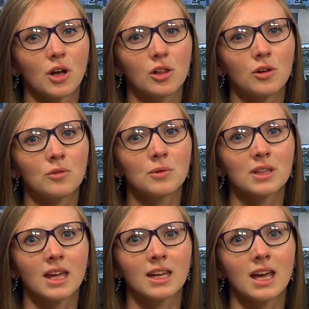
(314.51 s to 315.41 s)
along with
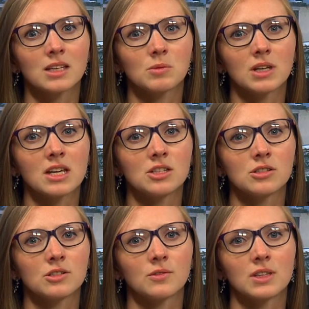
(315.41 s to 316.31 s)
any
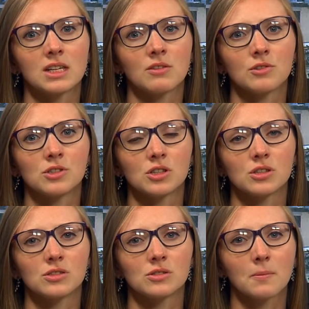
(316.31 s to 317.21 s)
explanations for the
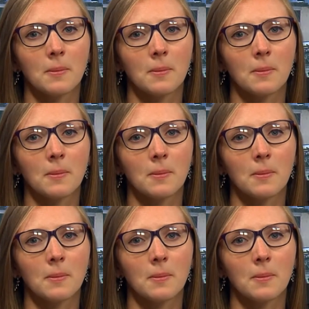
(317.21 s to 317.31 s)
differences.